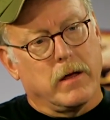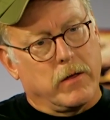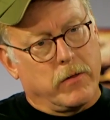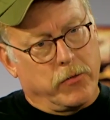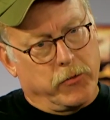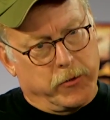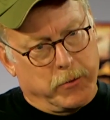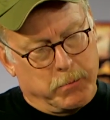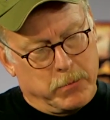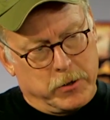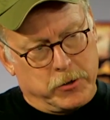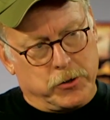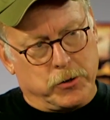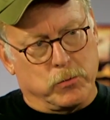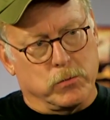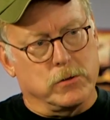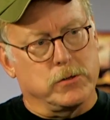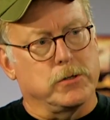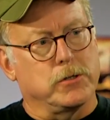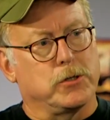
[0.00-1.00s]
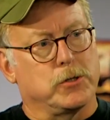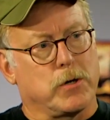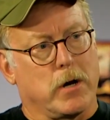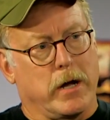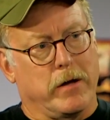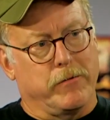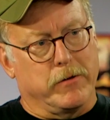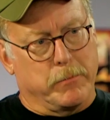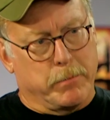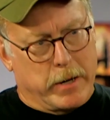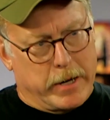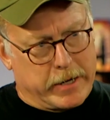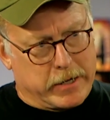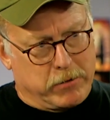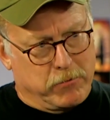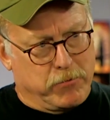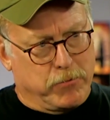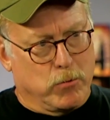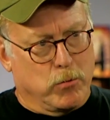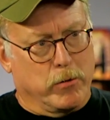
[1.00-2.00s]
the mission was just driving back
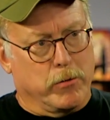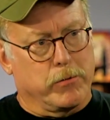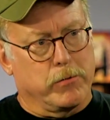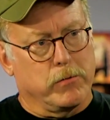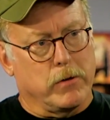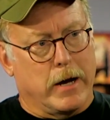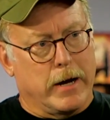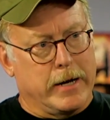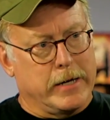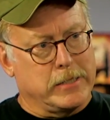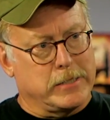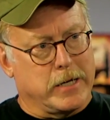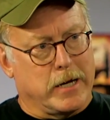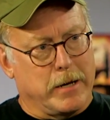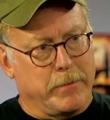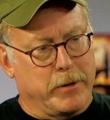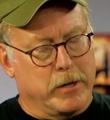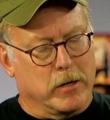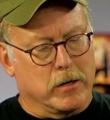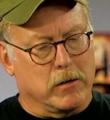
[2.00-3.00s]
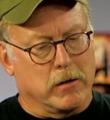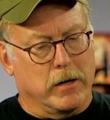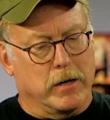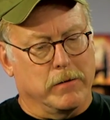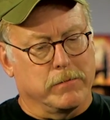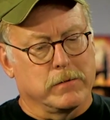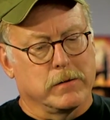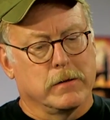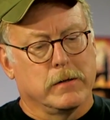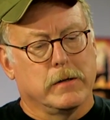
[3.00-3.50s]
and forth, high-time aircraft.